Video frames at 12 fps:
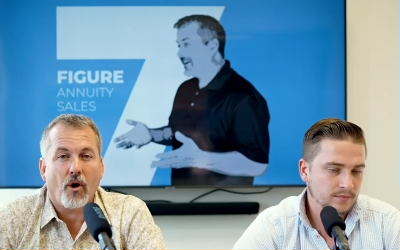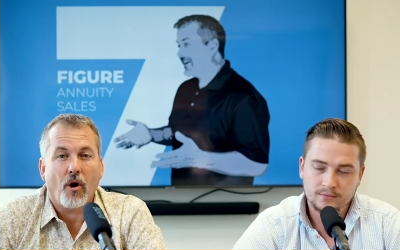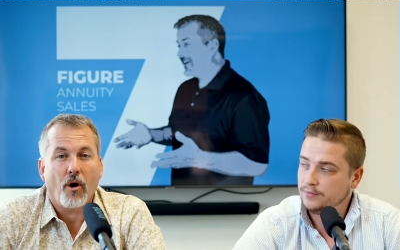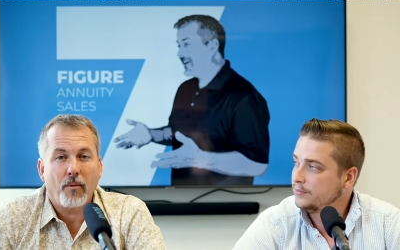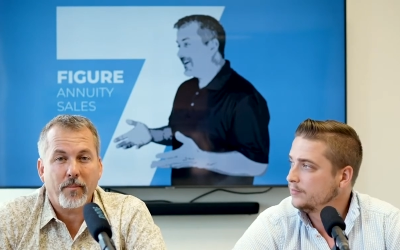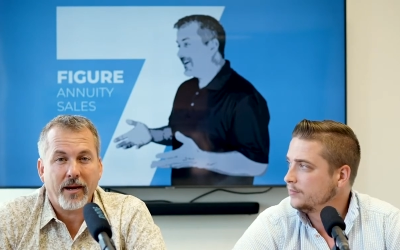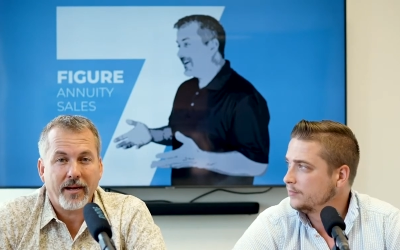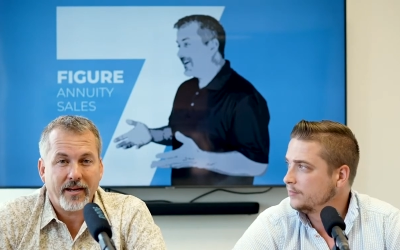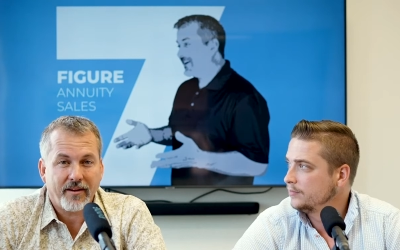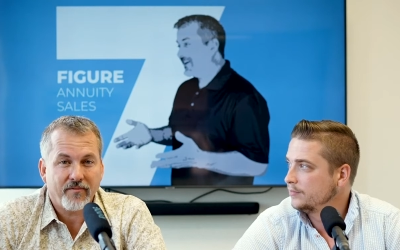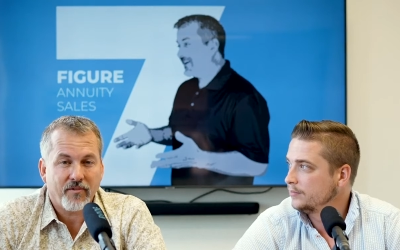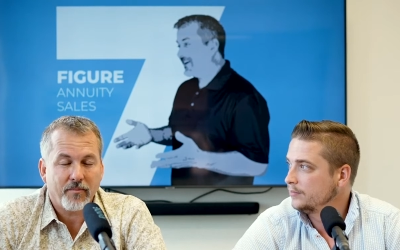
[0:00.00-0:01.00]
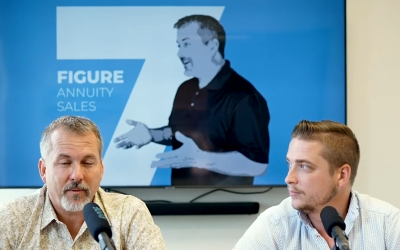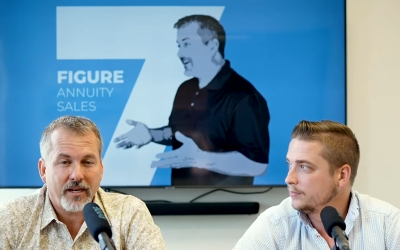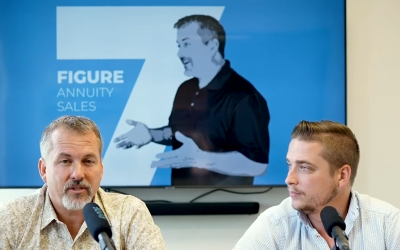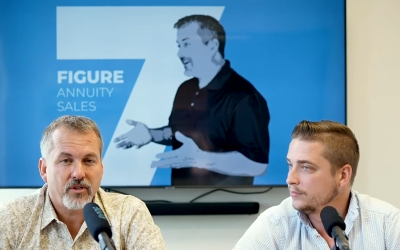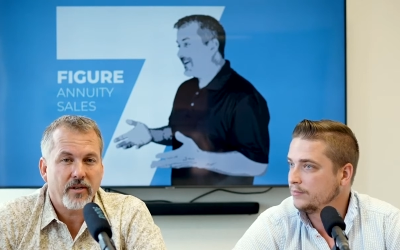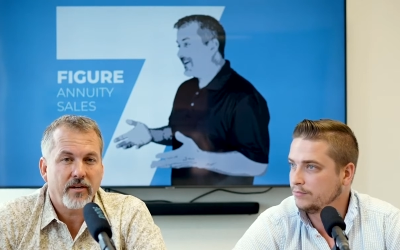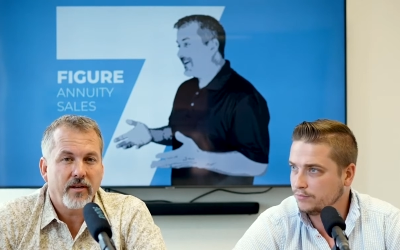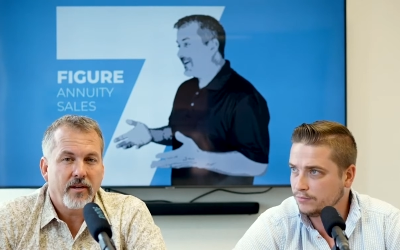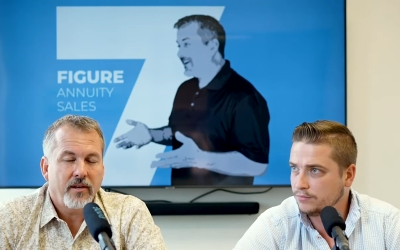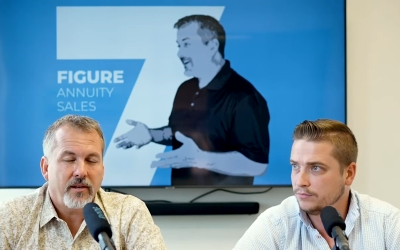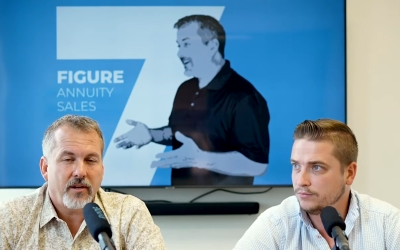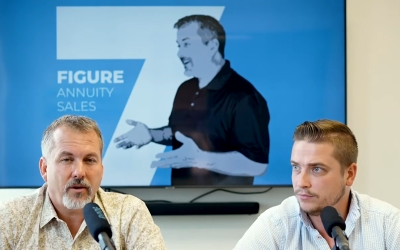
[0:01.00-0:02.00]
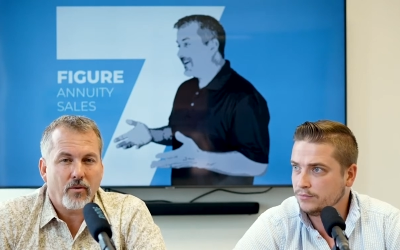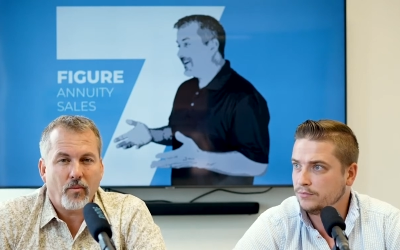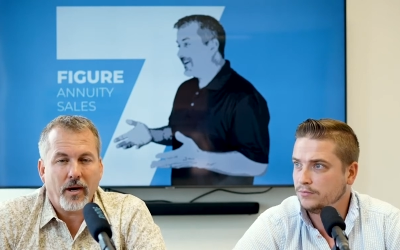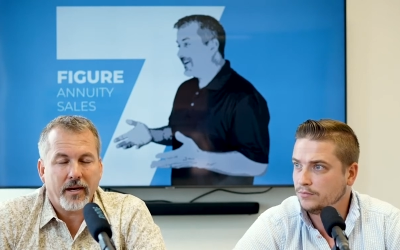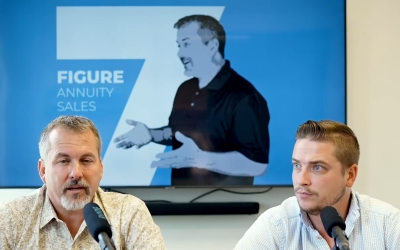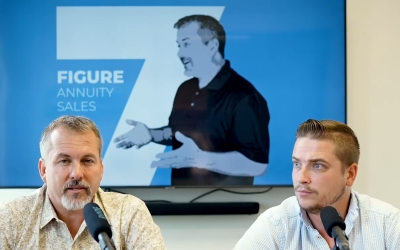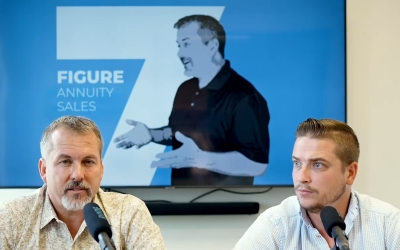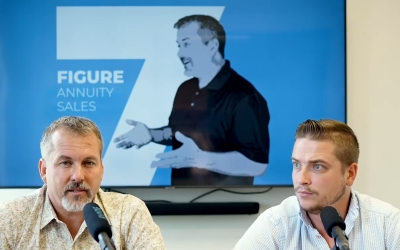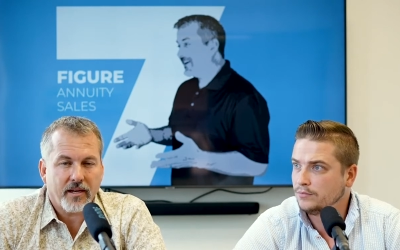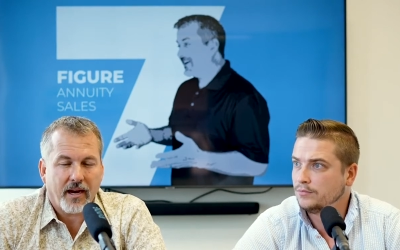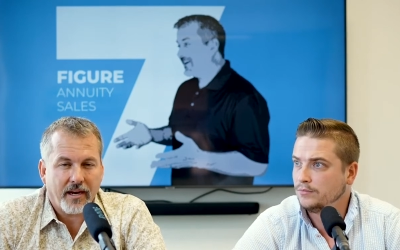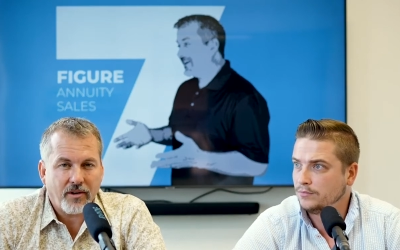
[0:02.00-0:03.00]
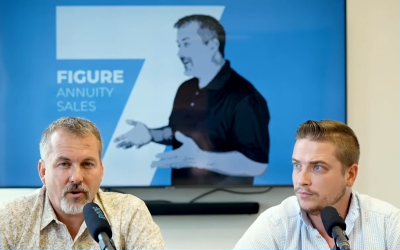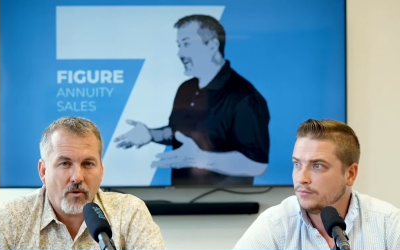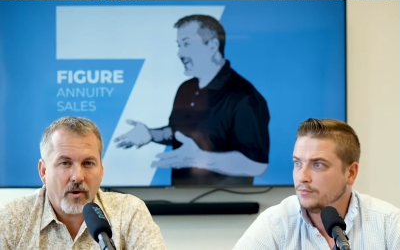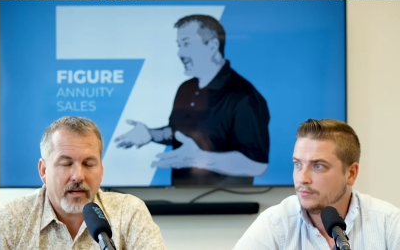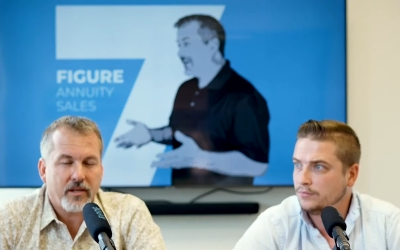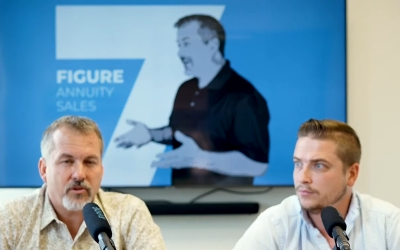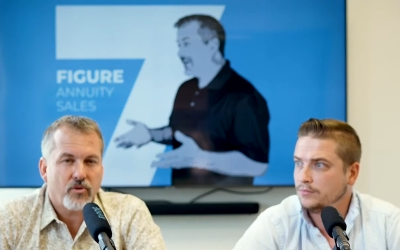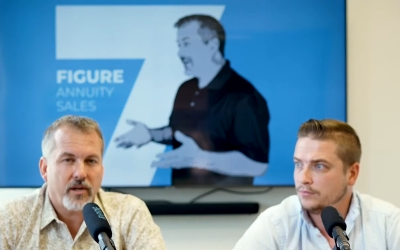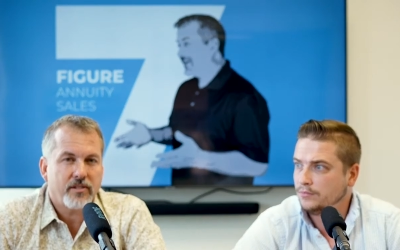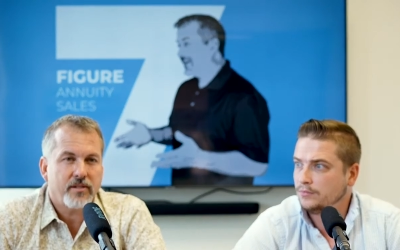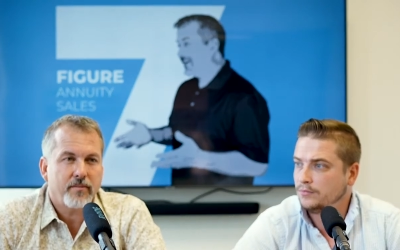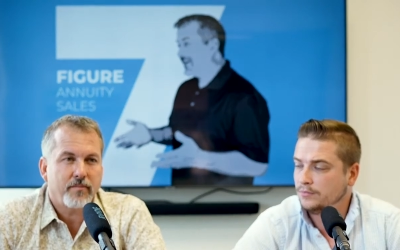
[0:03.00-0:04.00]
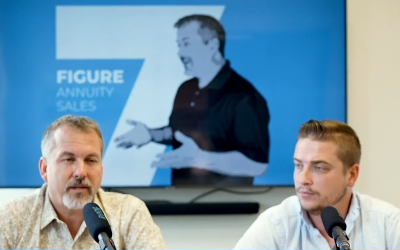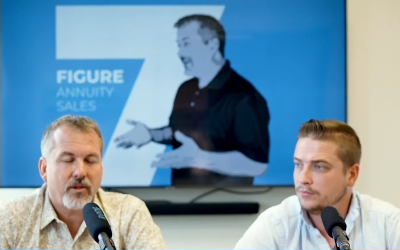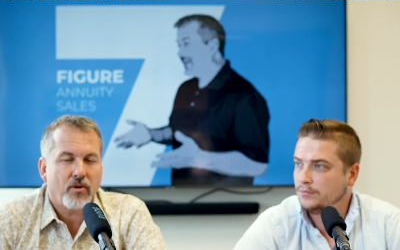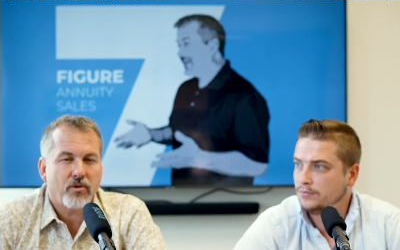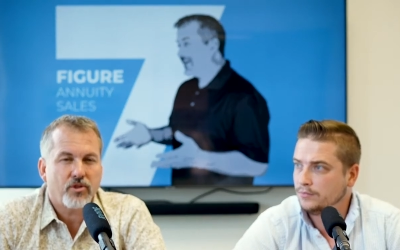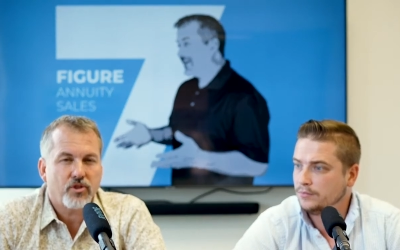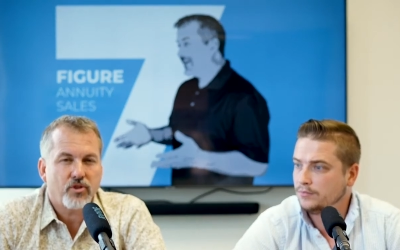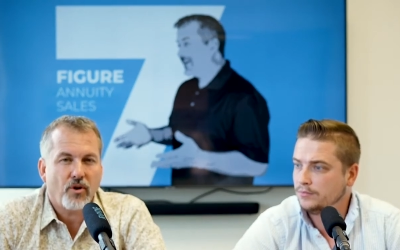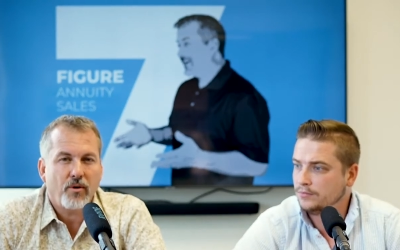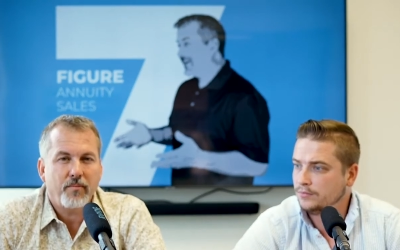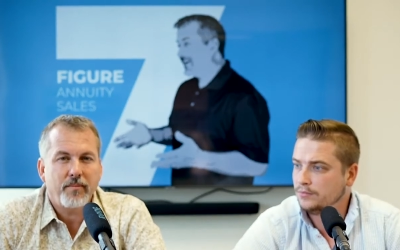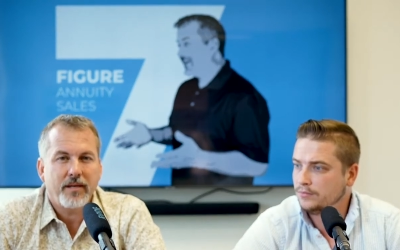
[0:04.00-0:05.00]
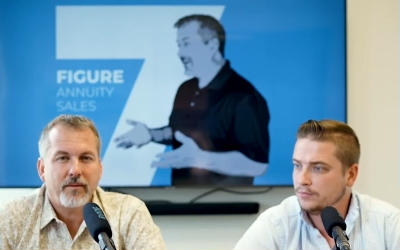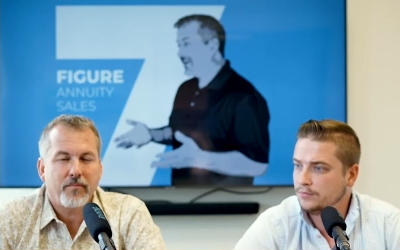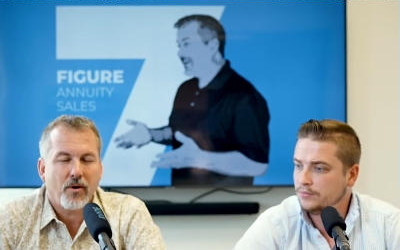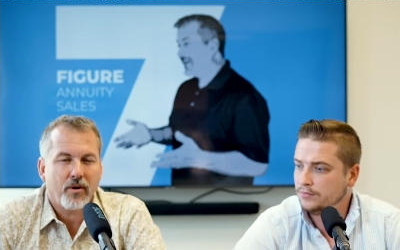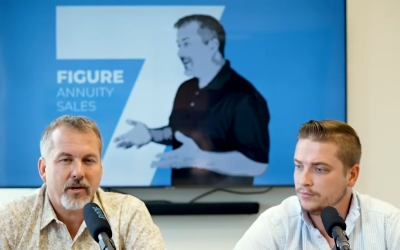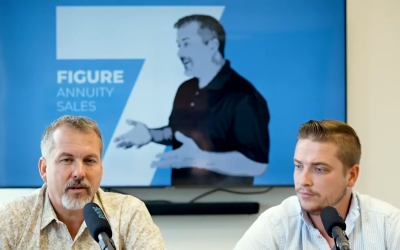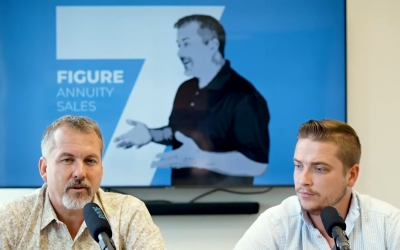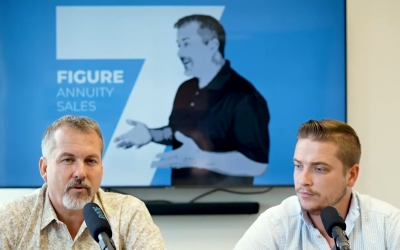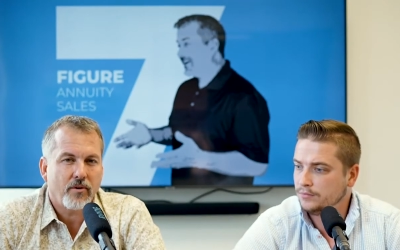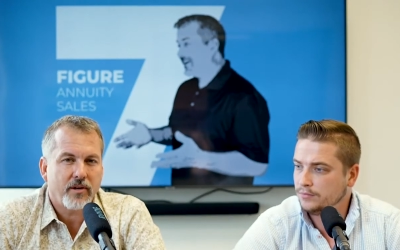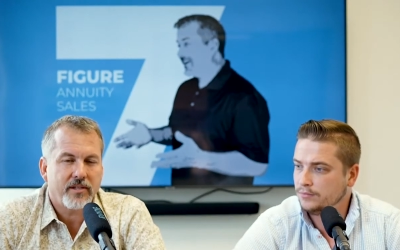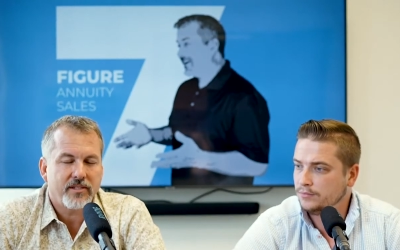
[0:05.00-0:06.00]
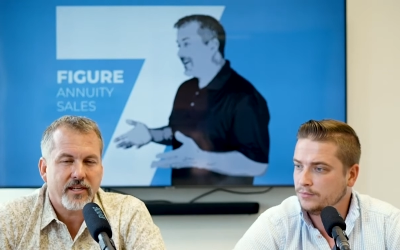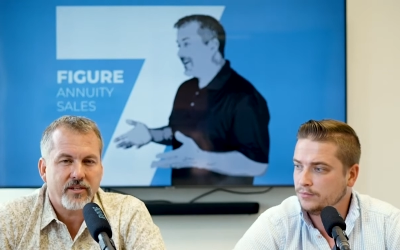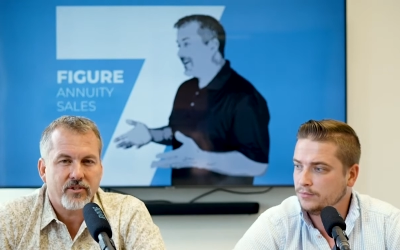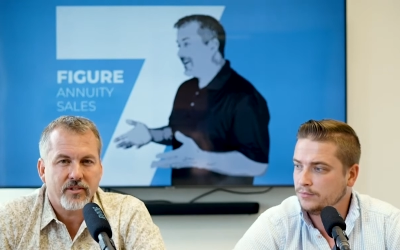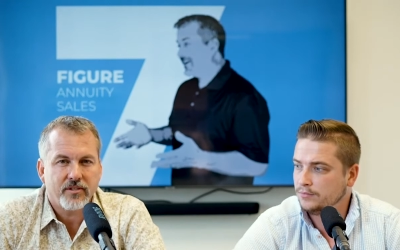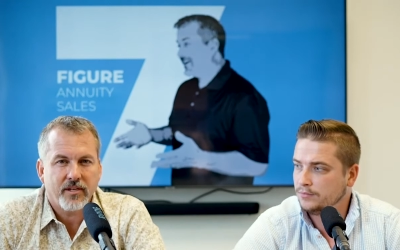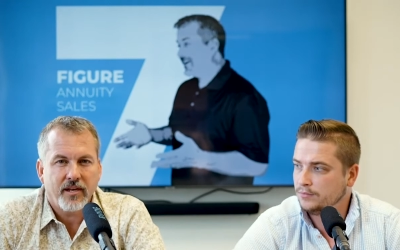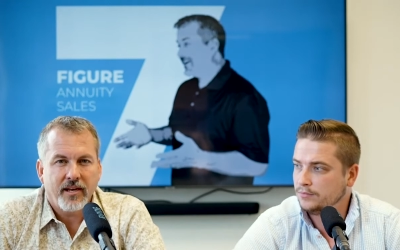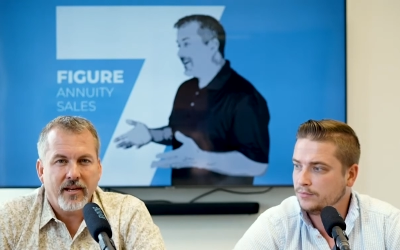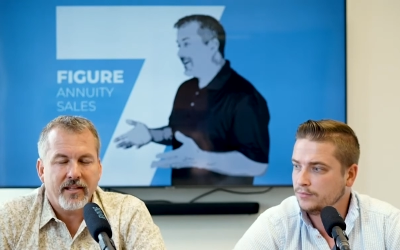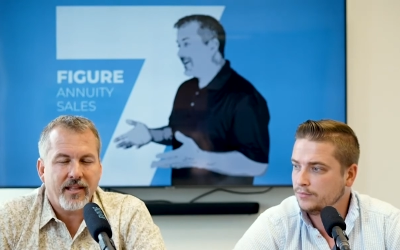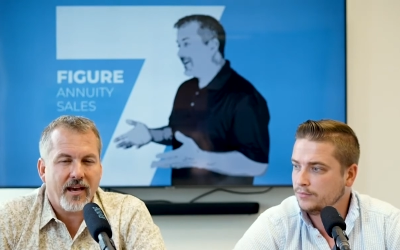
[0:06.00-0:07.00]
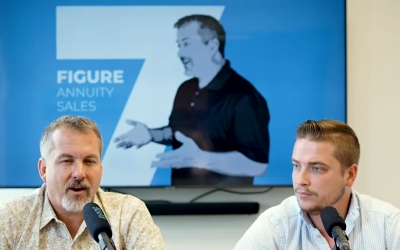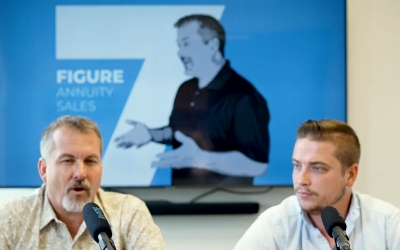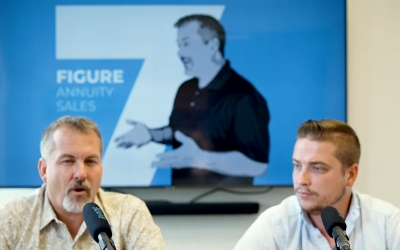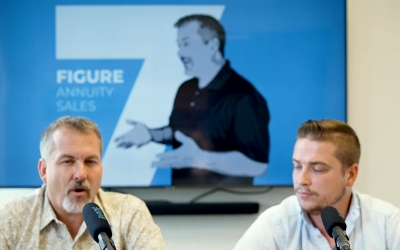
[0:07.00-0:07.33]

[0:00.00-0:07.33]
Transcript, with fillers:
Speaker 1: all my information. Mm-hmm. You know why? Because I know I can trust them. But there are so many marketing organizations that